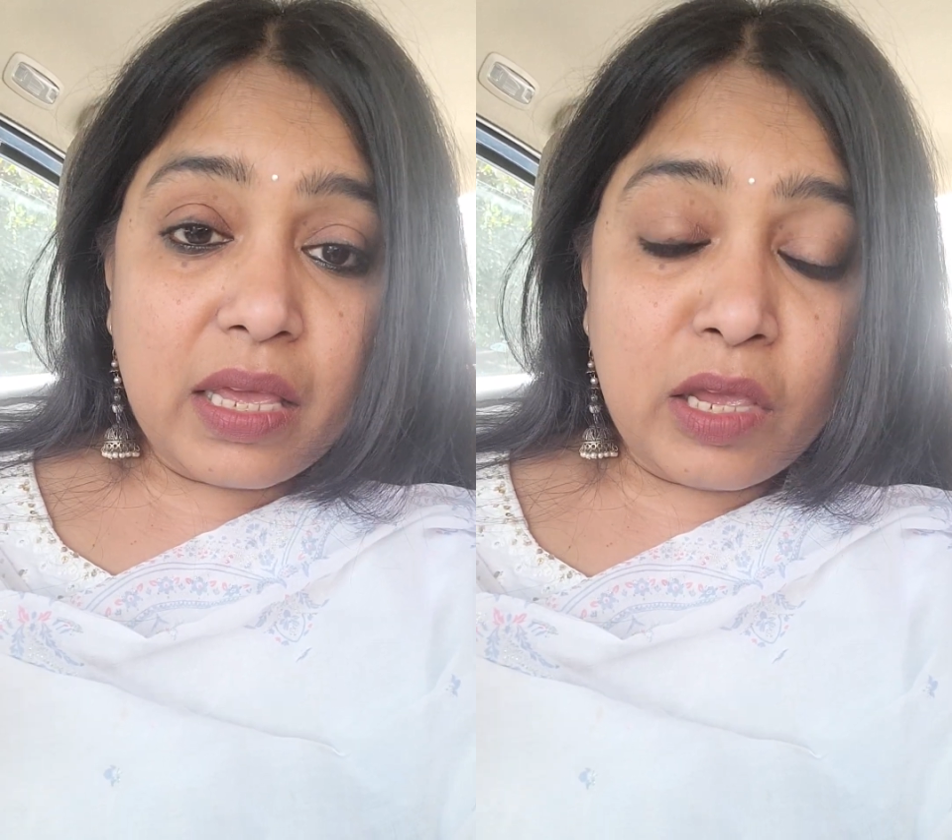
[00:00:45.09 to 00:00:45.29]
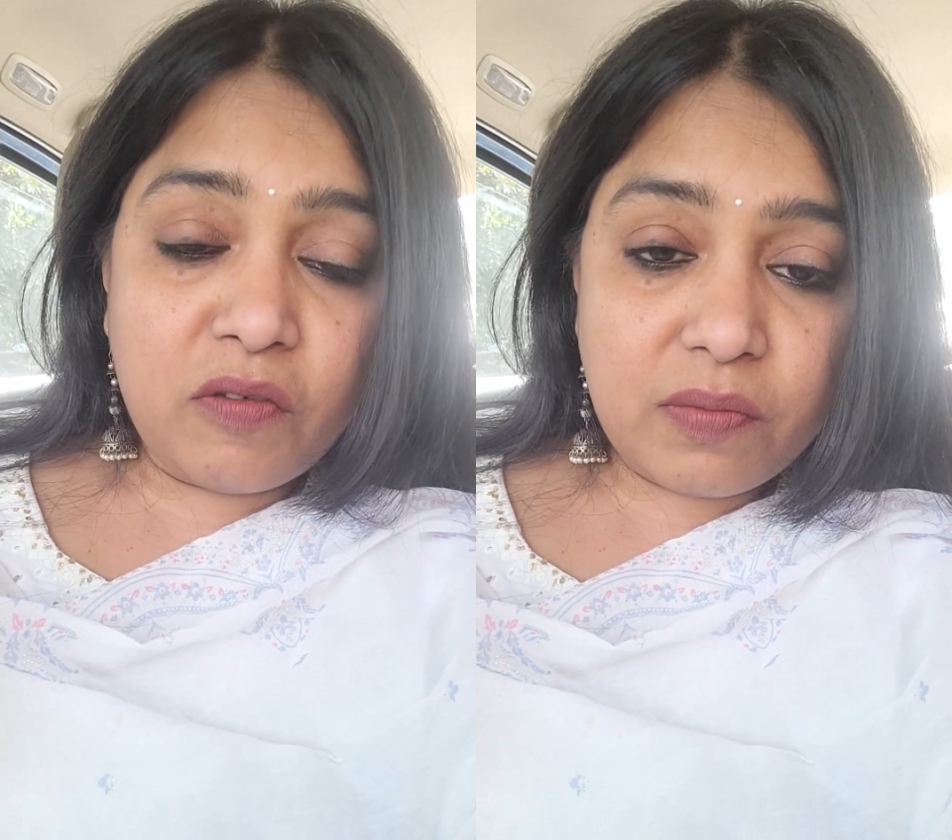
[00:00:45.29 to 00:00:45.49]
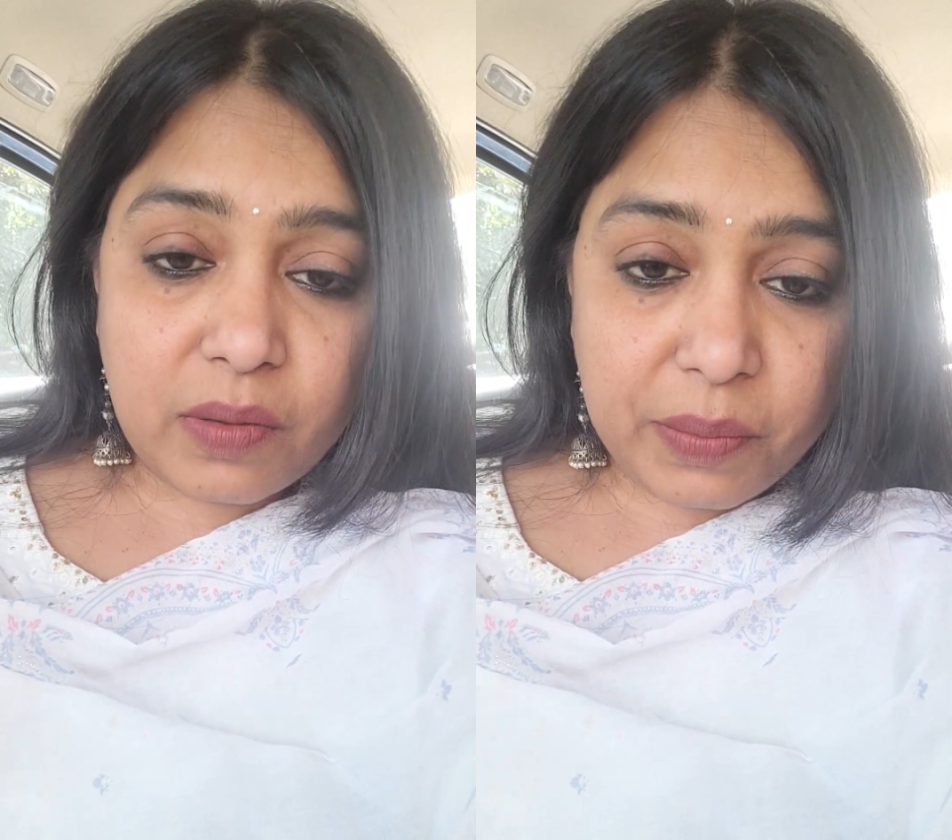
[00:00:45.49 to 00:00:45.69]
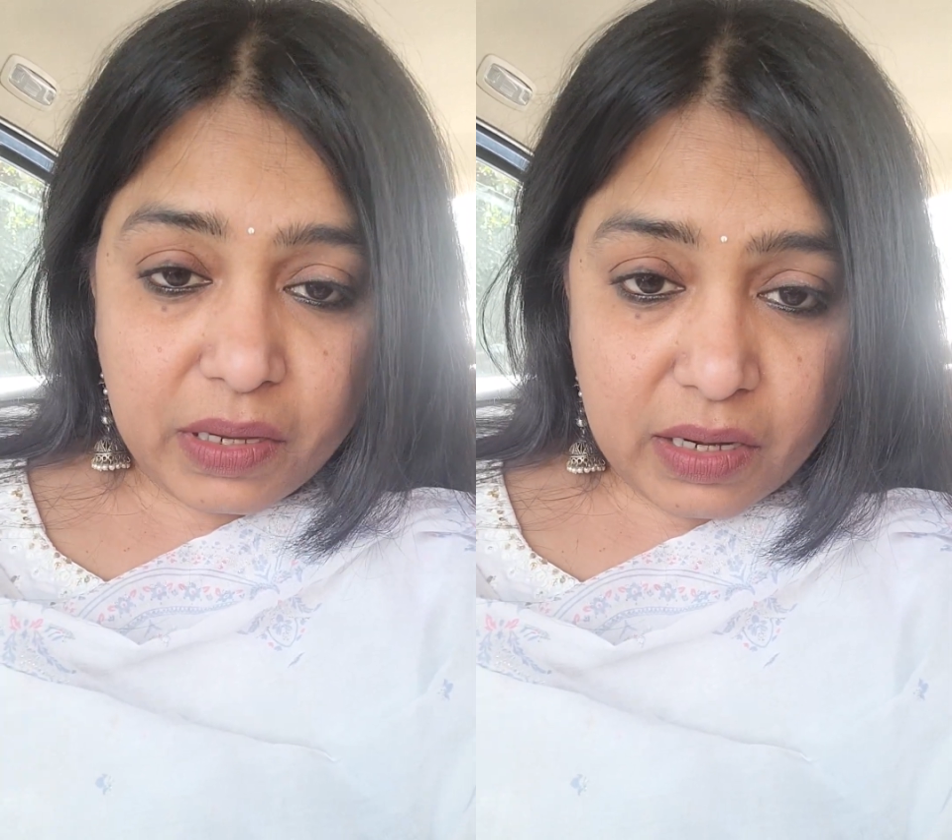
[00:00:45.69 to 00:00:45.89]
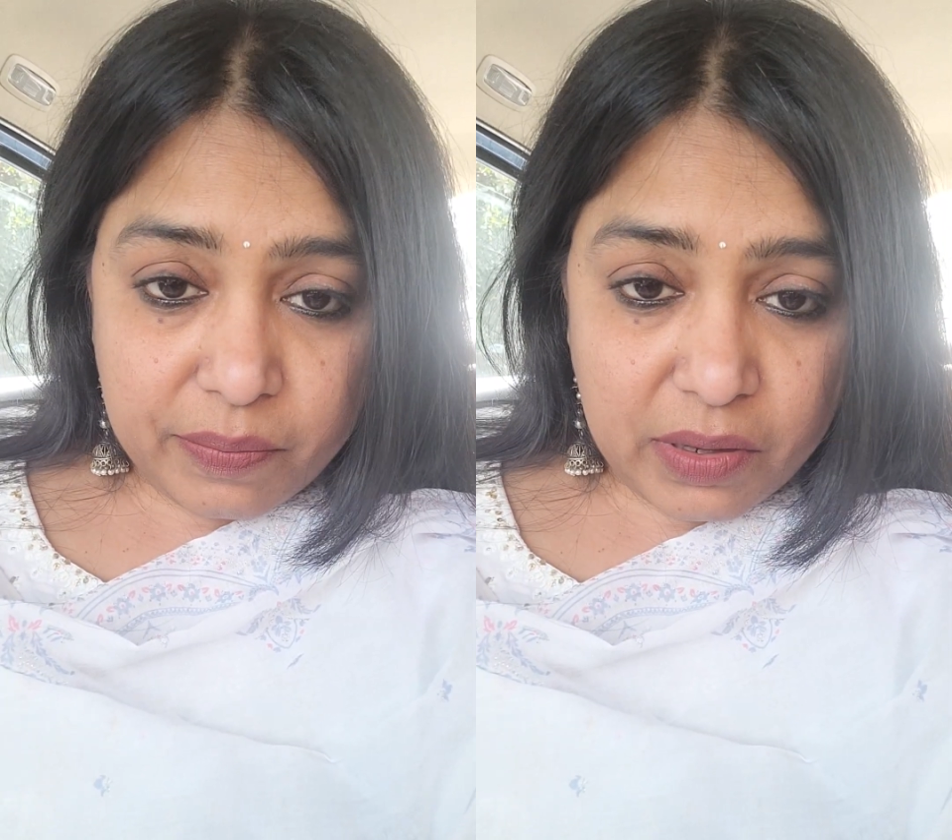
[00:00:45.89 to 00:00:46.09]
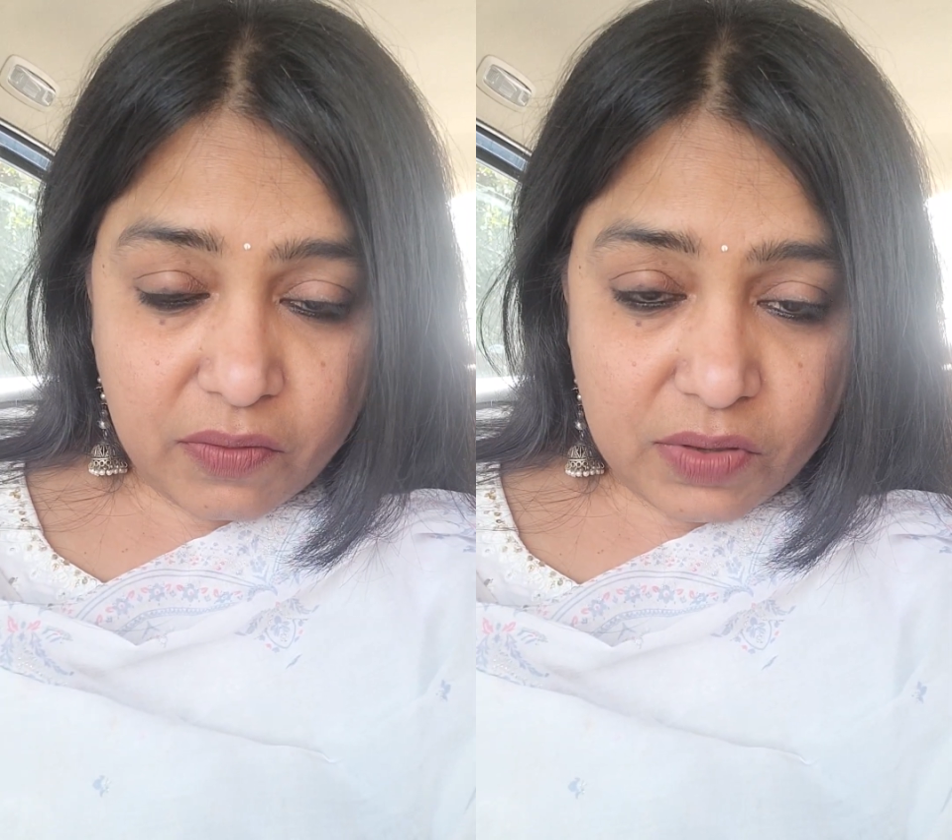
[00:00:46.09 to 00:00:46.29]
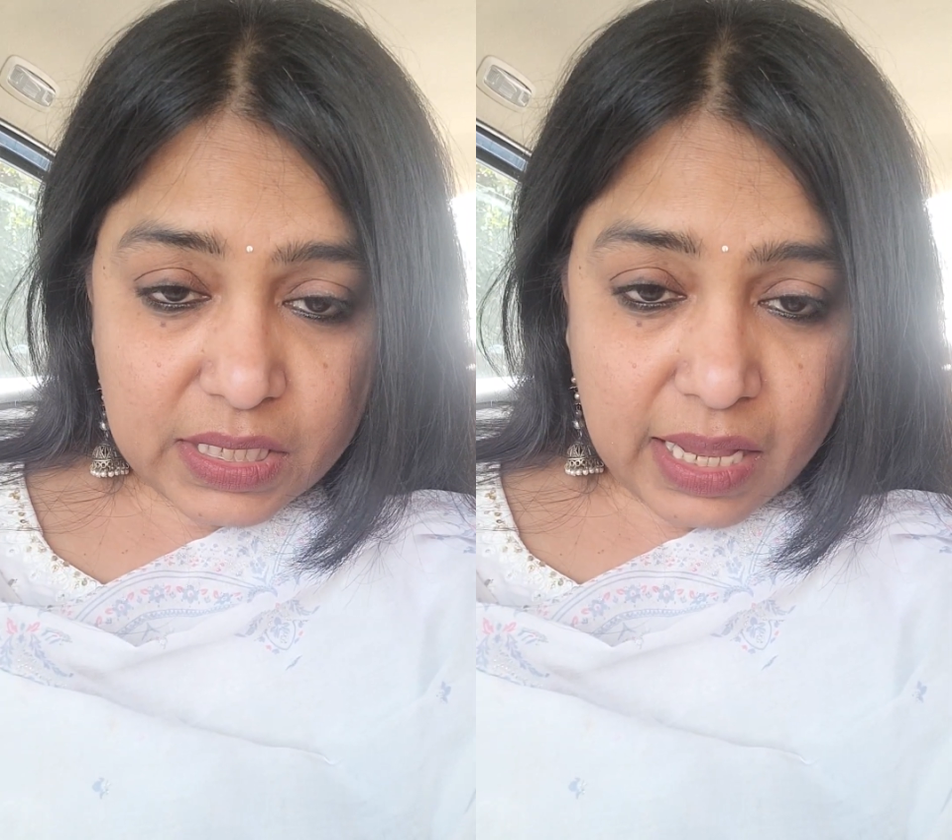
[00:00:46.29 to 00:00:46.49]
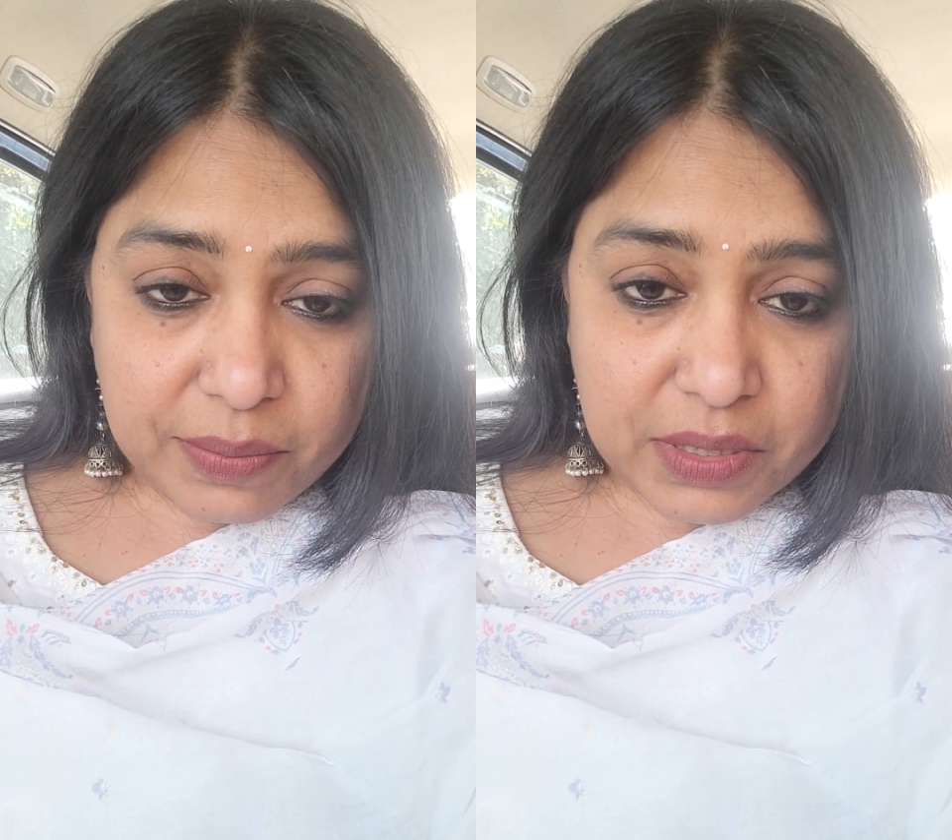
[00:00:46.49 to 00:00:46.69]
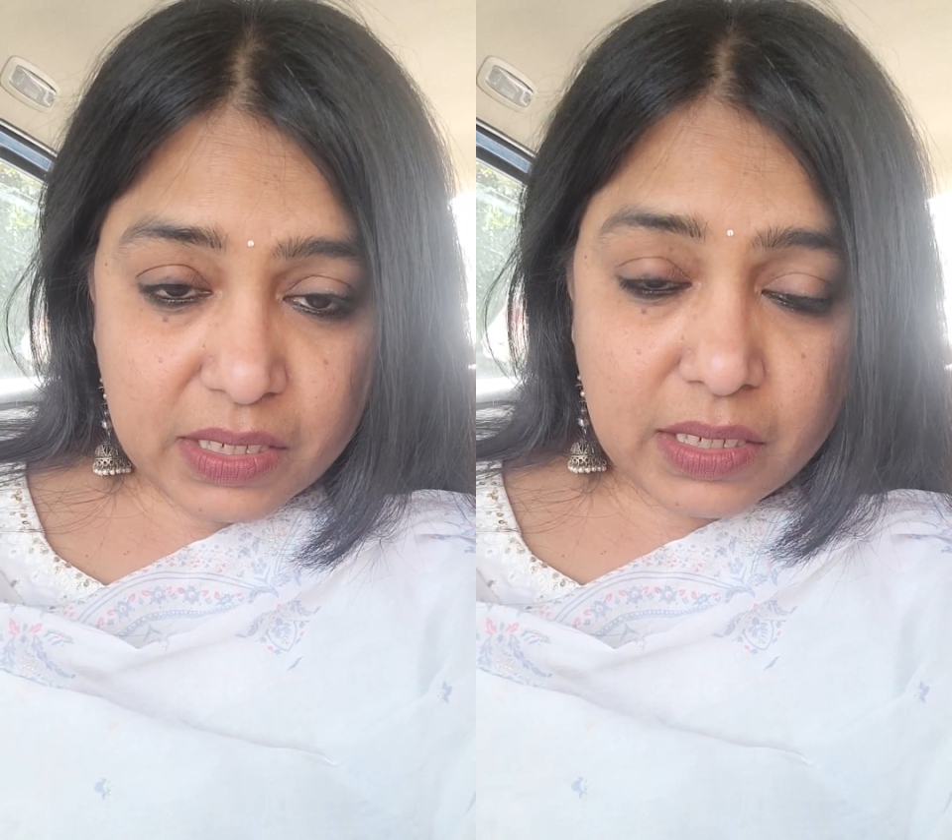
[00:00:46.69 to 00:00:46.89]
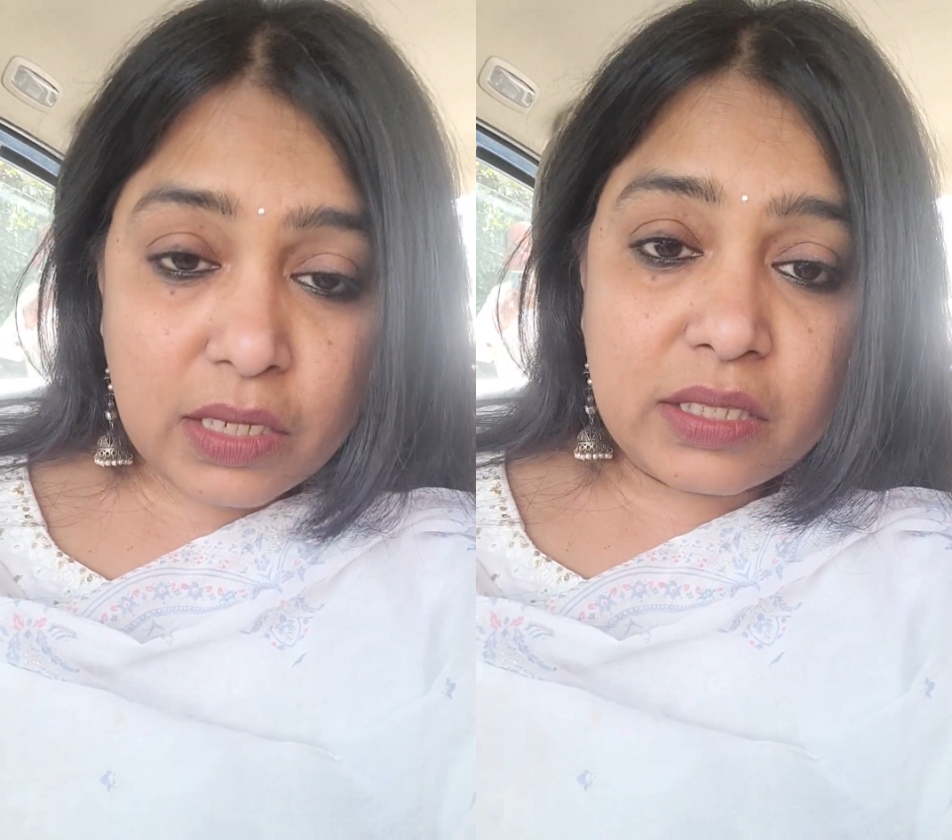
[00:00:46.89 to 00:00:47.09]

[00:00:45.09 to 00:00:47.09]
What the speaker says: If the P wave is absent,